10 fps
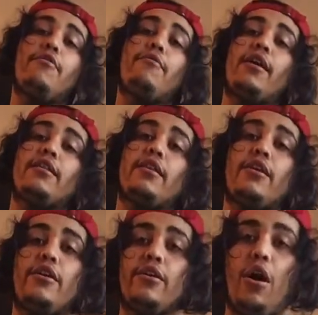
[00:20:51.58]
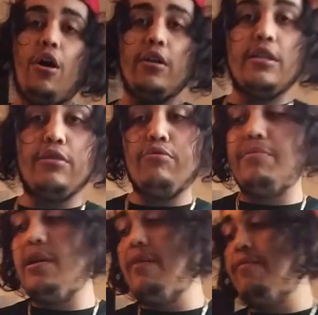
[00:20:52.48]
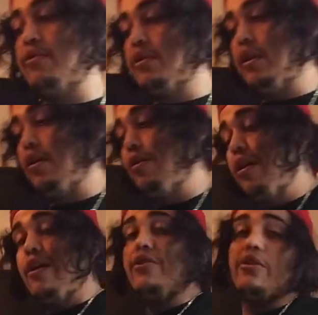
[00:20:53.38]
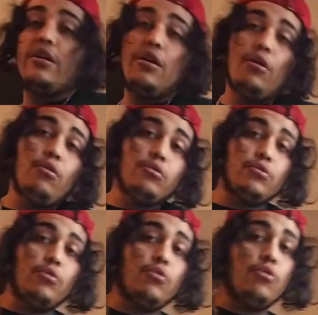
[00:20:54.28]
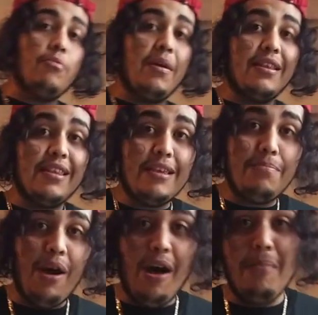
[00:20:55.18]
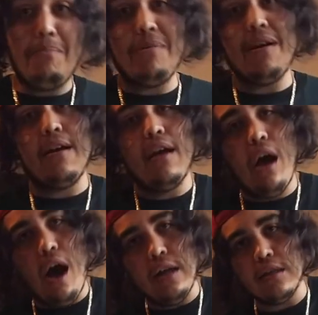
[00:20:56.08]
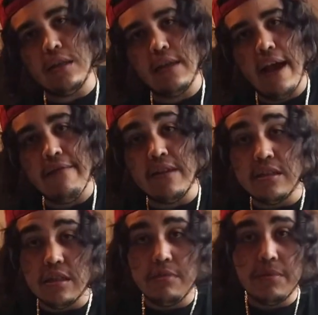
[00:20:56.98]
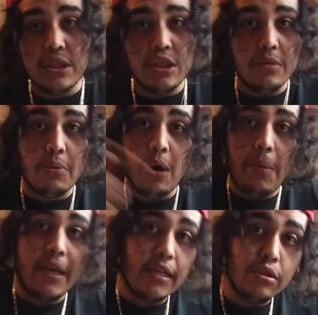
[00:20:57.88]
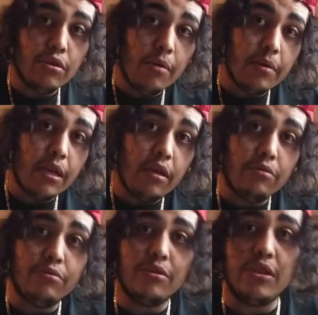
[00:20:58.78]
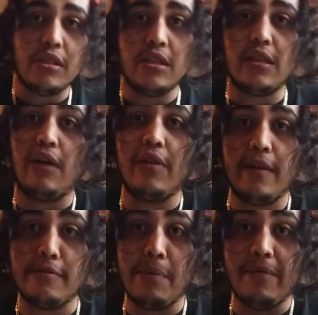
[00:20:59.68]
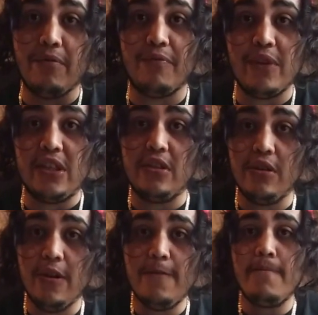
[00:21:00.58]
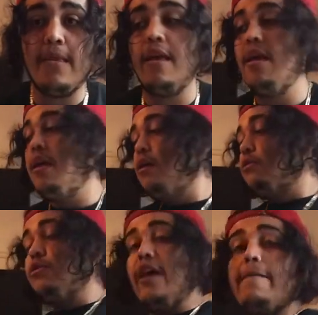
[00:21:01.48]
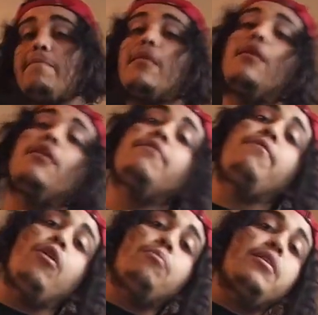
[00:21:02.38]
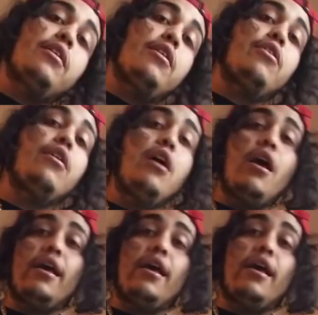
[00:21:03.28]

Right there, all this will be up for sale. You could also go to my Depop, but honestly, everything's gonna be cheaper on my Instagram account just because I don't have to pay for fees, you know. So yeah, uh, follow me there.